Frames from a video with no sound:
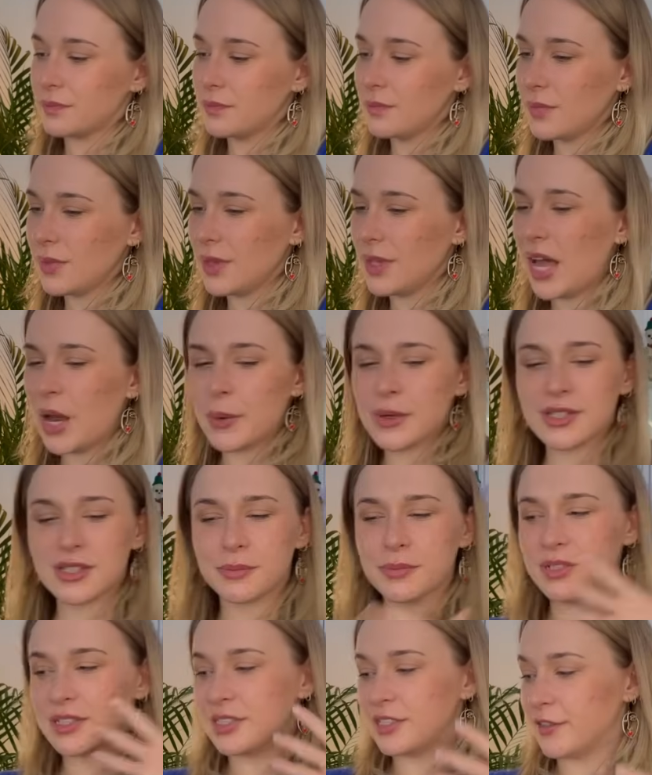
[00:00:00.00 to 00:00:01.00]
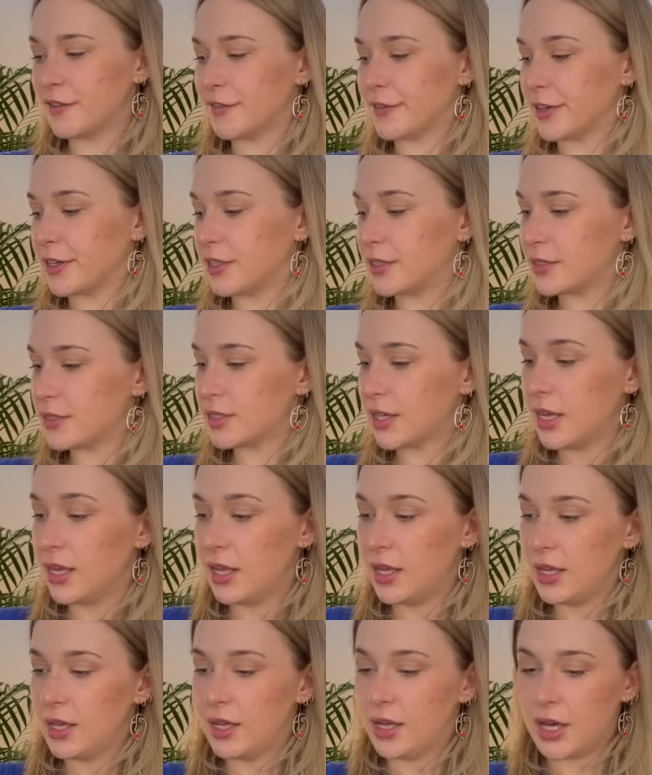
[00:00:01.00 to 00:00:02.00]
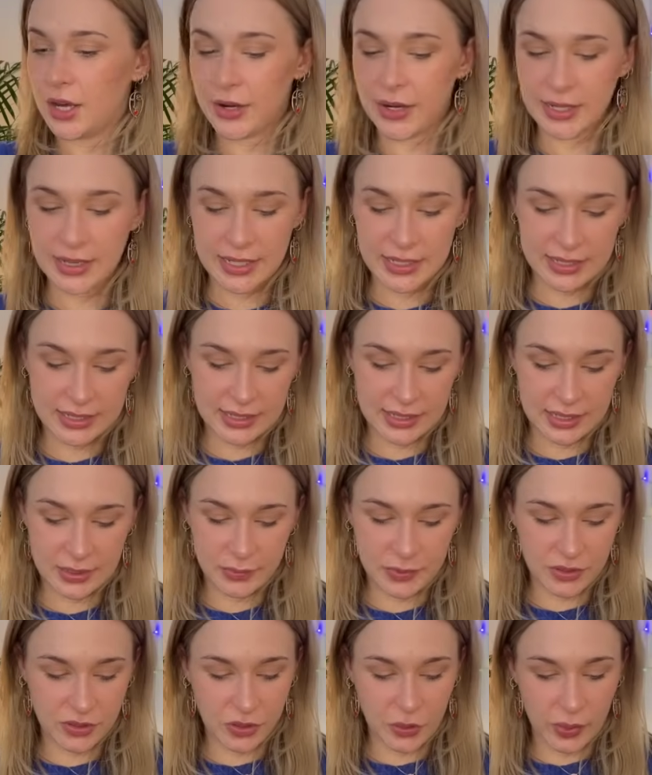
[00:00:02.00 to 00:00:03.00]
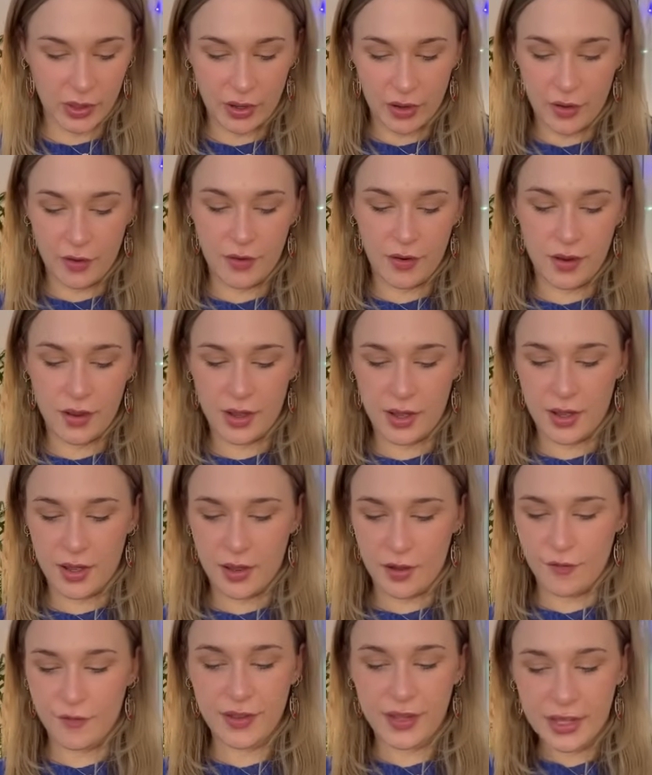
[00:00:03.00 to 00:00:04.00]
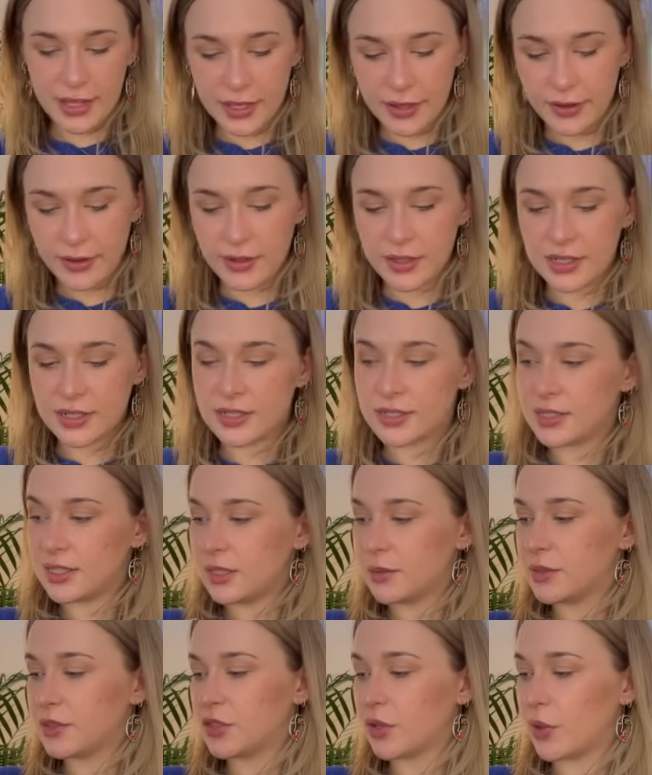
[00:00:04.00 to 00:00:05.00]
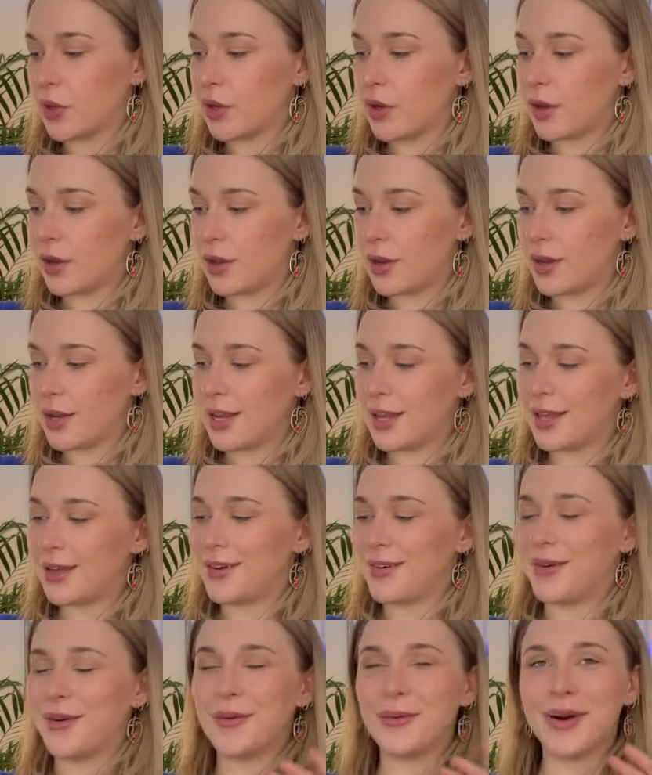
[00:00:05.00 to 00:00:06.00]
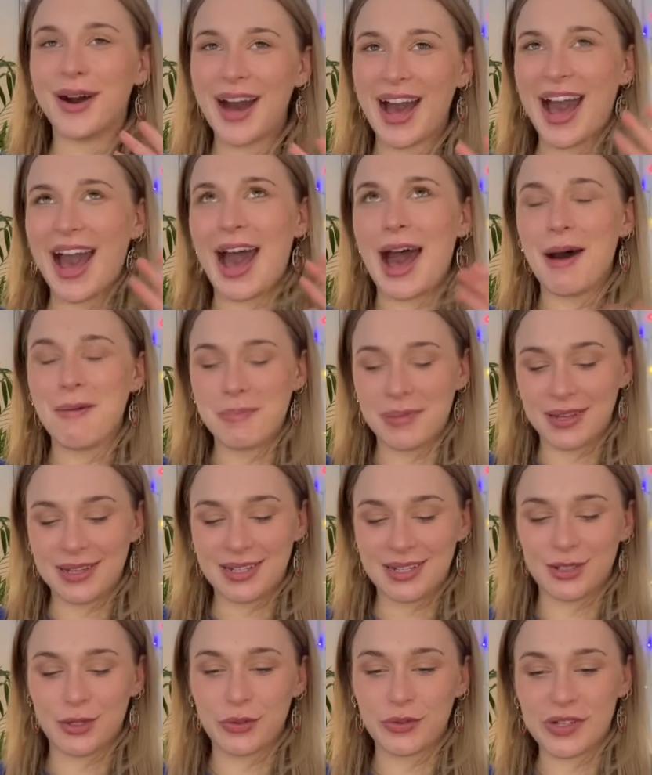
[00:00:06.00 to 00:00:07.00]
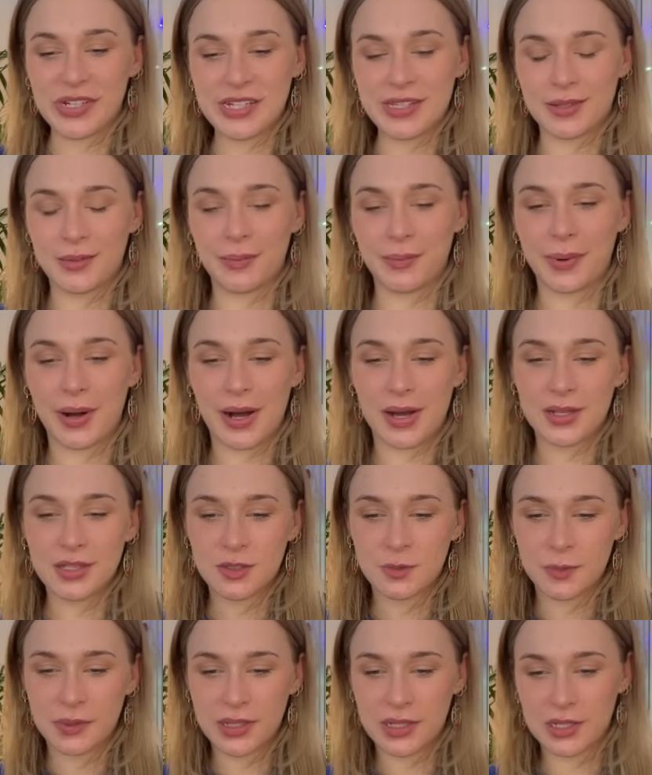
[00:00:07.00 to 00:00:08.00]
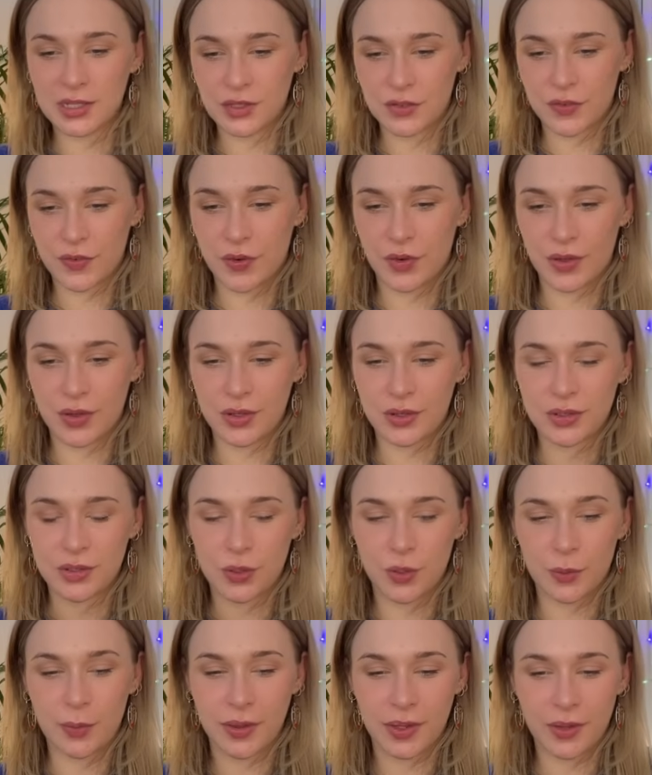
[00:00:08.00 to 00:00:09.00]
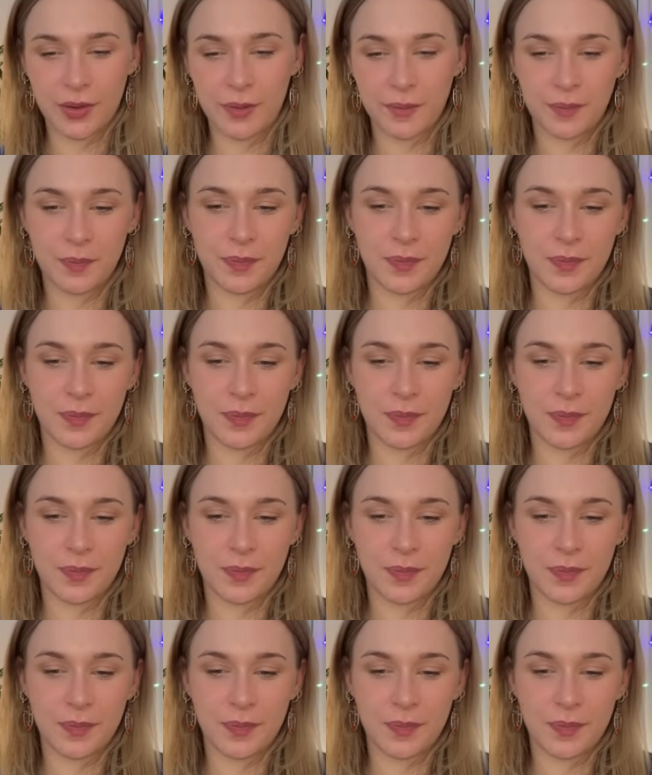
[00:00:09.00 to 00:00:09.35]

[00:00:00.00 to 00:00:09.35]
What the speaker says: I want something different. All right, let's see what's going on over here. Let's see what's going on or what happened in your recent past, please, for Scorpio.